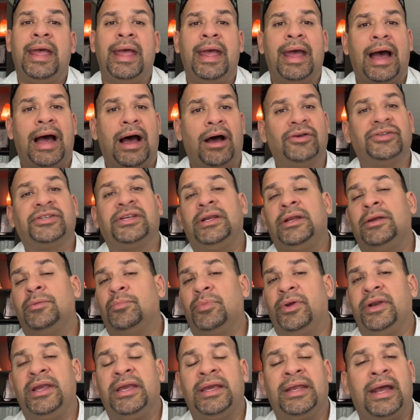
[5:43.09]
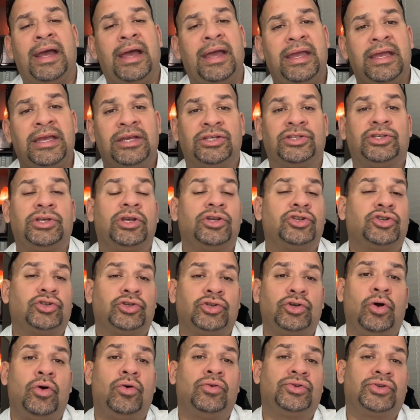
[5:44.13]
Housing in Bonita is
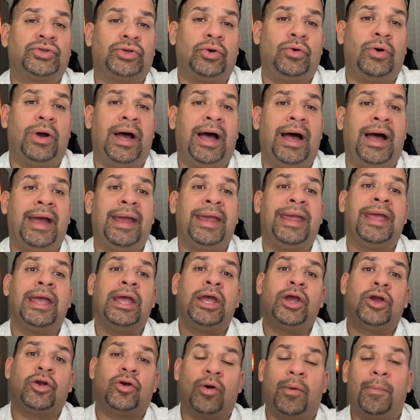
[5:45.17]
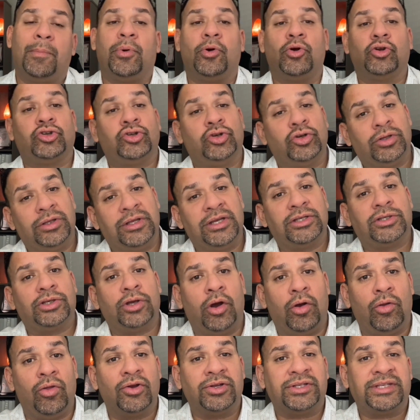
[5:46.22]
so, so high compared to these
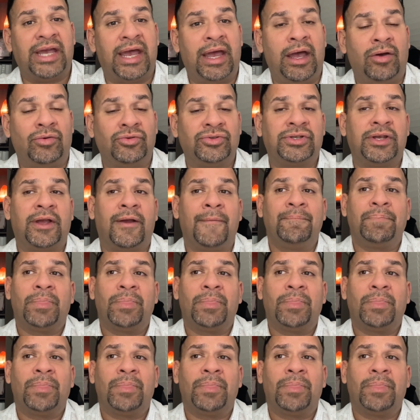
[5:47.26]
other towns.